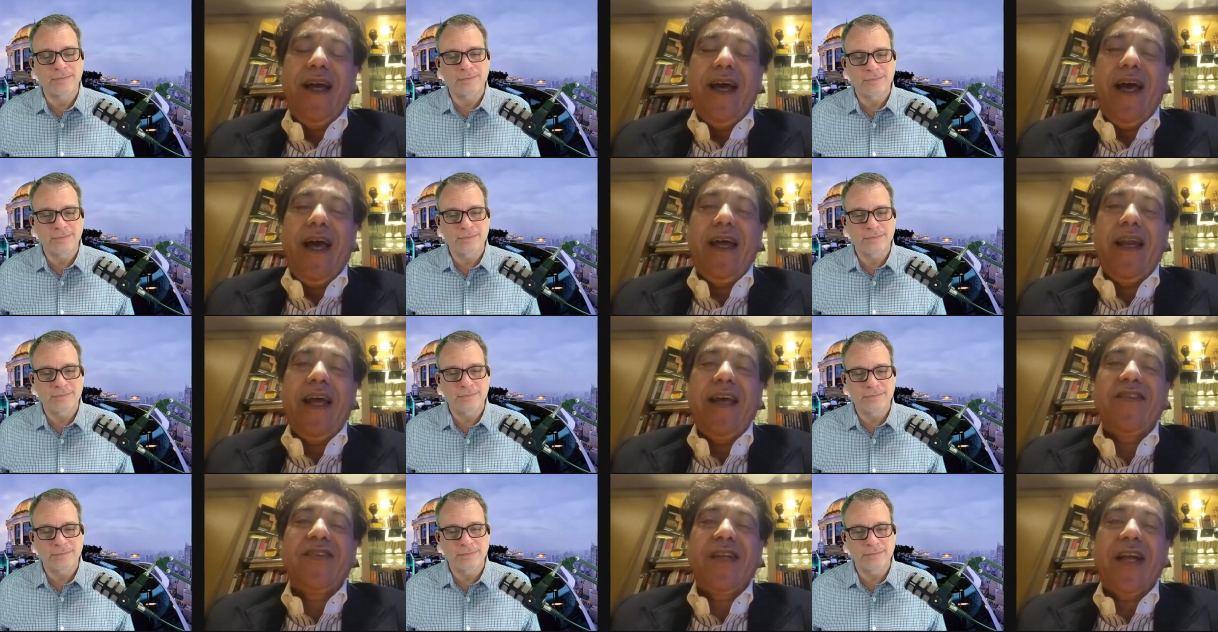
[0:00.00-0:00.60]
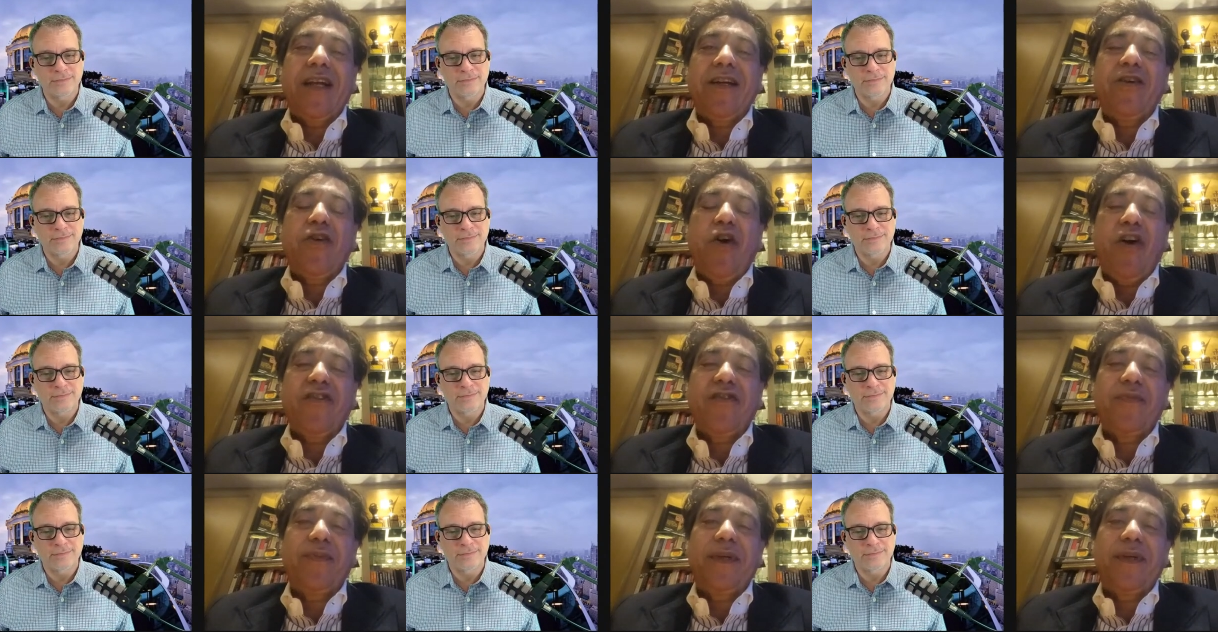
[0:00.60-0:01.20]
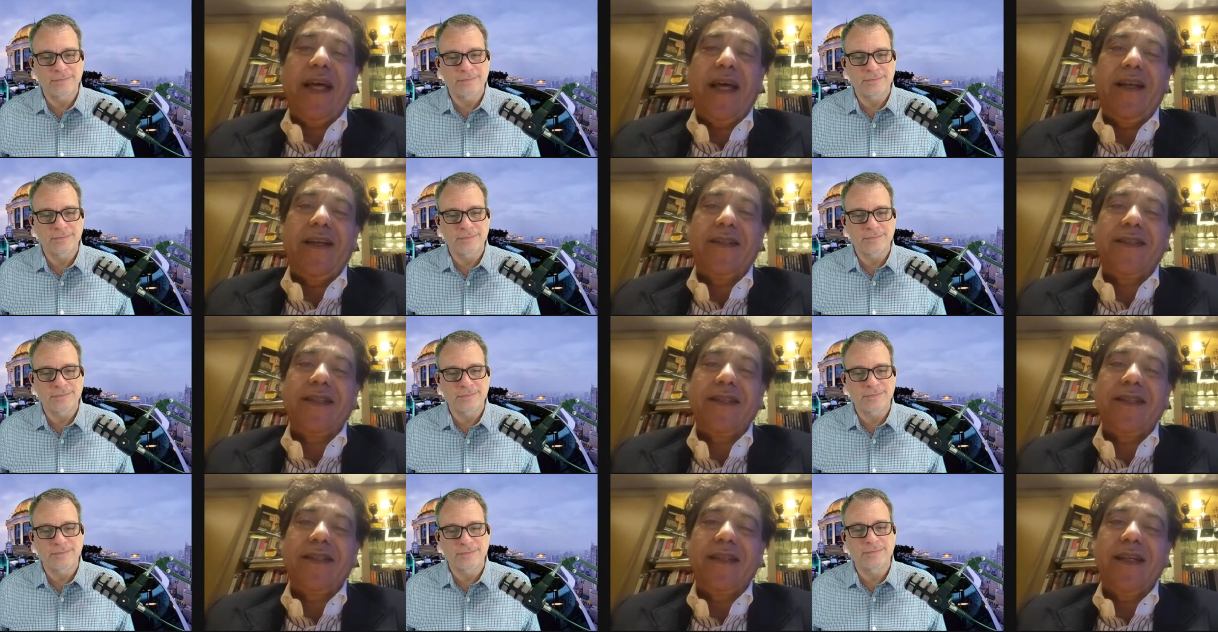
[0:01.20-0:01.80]
Speaker 1: And I started
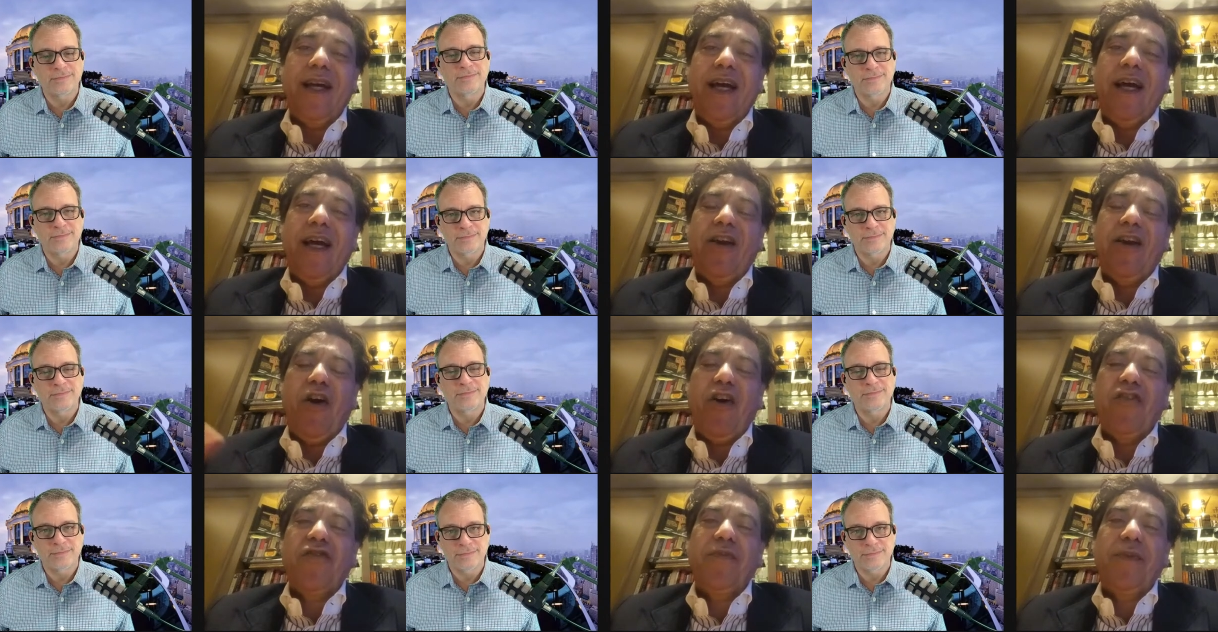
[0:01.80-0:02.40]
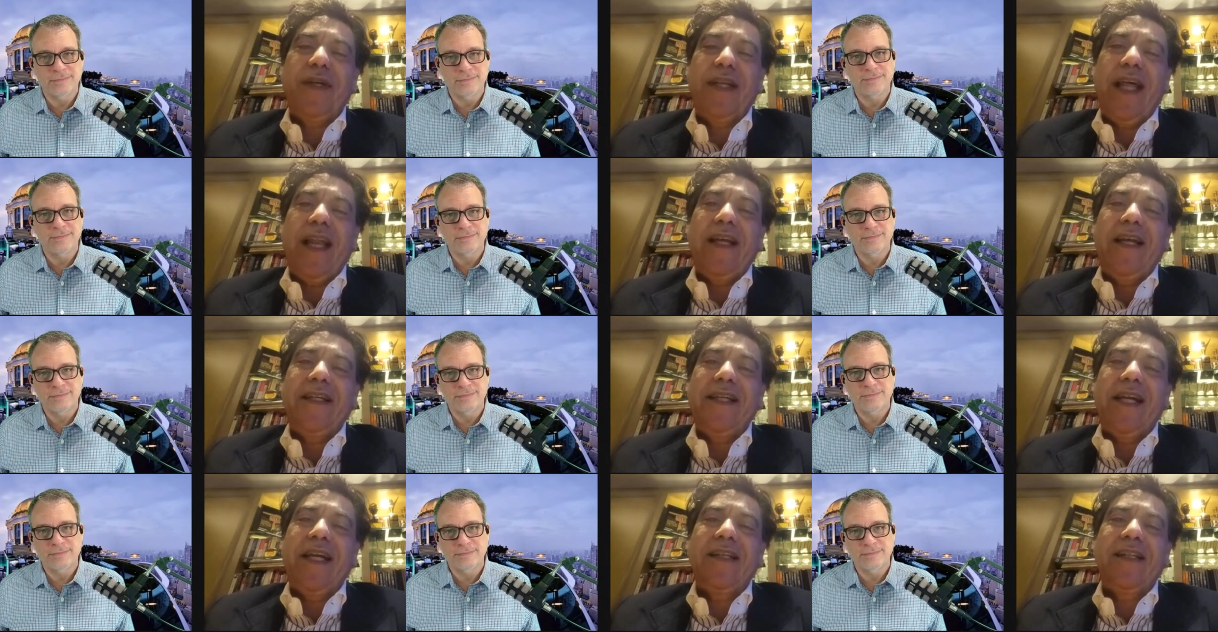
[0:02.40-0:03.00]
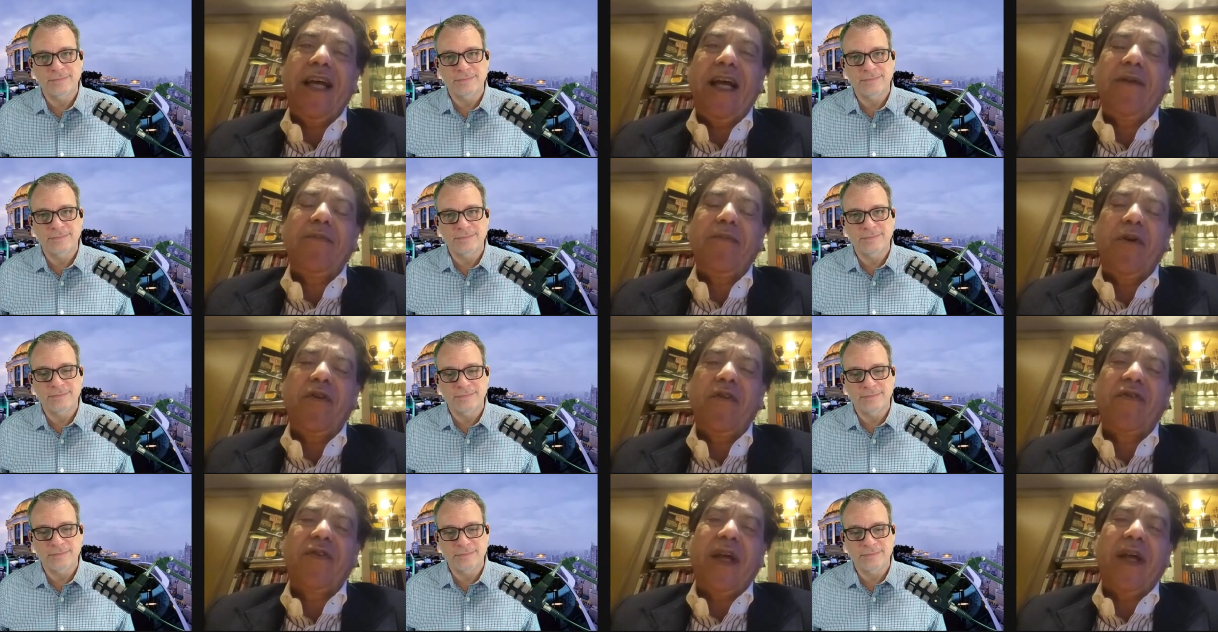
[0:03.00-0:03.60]
hospitality. And hospitality at that
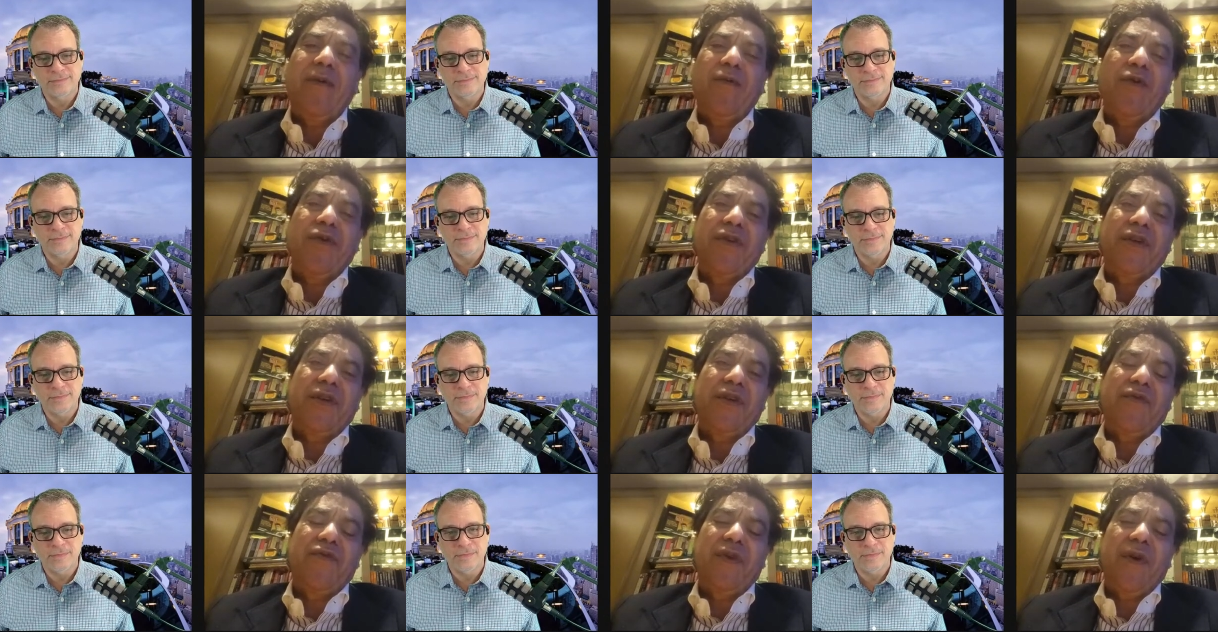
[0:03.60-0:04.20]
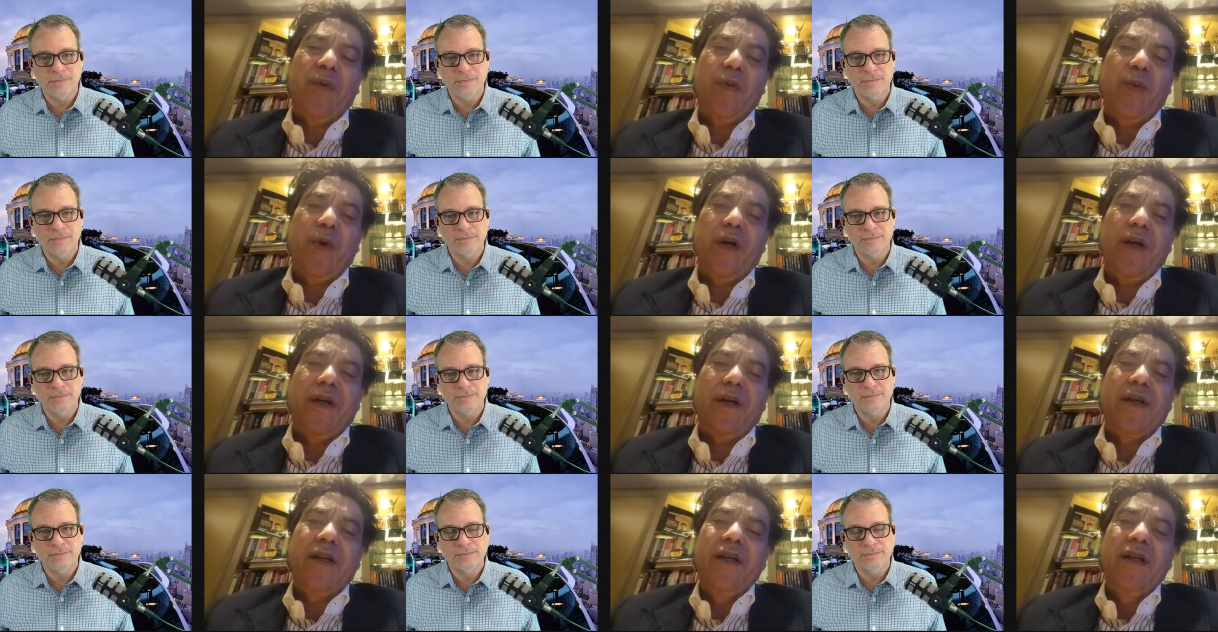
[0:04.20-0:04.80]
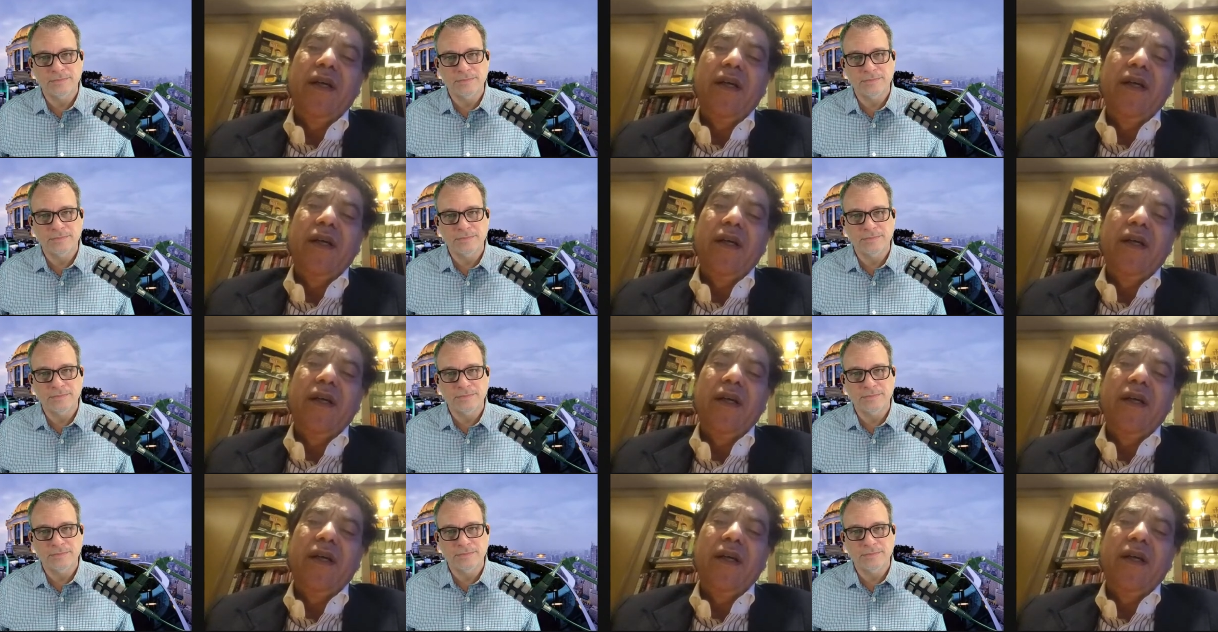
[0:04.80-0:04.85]
point of time was a different world.